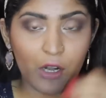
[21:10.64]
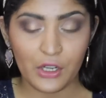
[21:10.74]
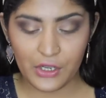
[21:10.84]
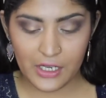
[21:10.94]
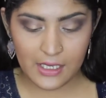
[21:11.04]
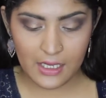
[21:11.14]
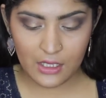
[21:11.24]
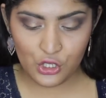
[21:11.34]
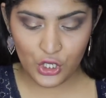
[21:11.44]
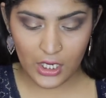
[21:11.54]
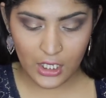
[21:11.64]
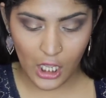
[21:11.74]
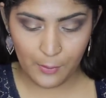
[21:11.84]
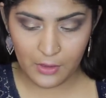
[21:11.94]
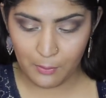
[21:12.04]
Marker is in the shade
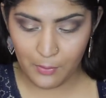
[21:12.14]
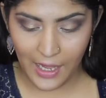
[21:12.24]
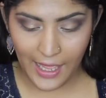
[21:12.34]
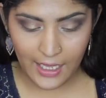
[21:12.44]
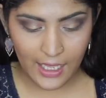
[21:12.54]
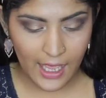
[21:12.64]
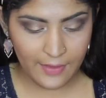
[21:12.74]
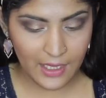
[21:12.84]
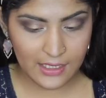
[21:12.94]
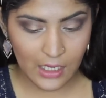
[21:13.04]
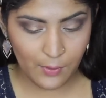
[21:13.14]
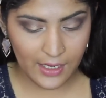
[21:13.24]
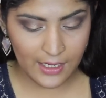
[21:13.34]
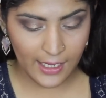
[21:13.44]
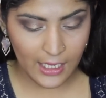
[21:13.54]
Carbon Black, and that's how
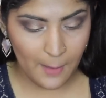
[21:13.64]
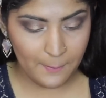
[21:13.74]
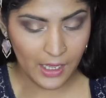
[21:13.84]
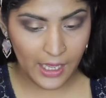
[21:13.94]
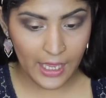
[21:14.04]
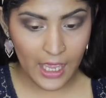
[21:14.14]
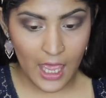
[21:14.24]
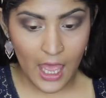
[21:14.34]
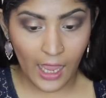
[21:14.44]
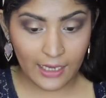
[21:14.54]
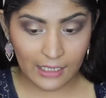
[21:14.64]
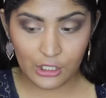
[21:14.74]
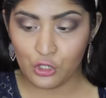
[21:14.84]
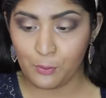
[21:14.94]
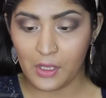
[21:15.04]
I like my
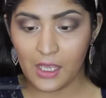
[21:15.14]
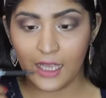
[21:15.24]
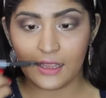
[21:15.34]
eyeliner to be.